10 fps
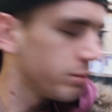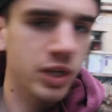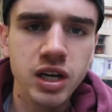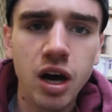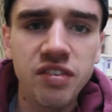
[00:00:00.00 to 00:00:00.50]

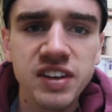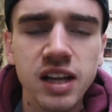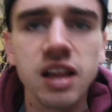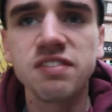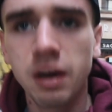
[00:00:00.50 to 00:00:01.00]
but the coffee
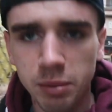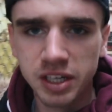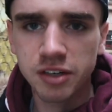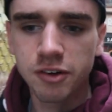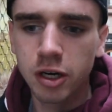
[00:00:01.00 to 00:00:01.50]
that La
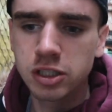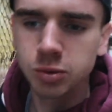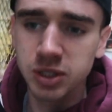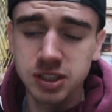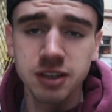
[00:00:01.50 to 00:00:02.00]
Fabrica
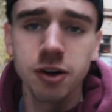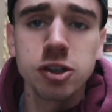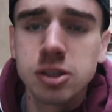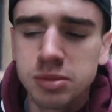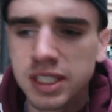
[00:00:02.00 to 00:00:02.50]
roast, which they
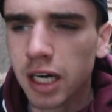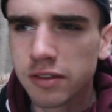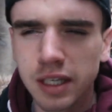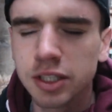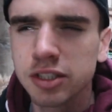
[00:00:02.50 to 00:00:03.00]
roast
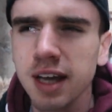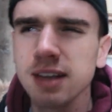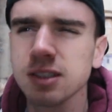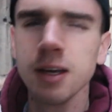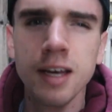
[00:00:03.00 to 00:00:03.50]
themselves, it just
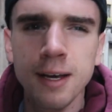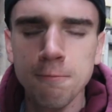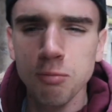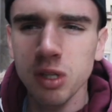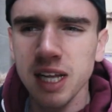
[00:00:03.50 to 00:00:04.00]
has
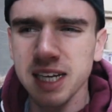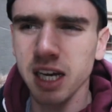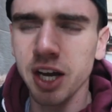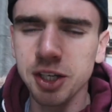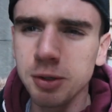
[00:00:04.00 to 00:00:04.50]

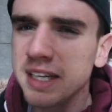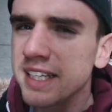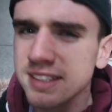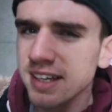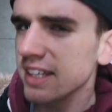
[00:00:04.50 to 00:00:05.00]
like a
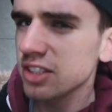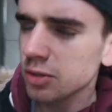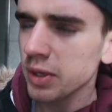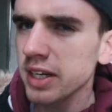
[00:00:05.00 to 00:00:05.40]
unique taste to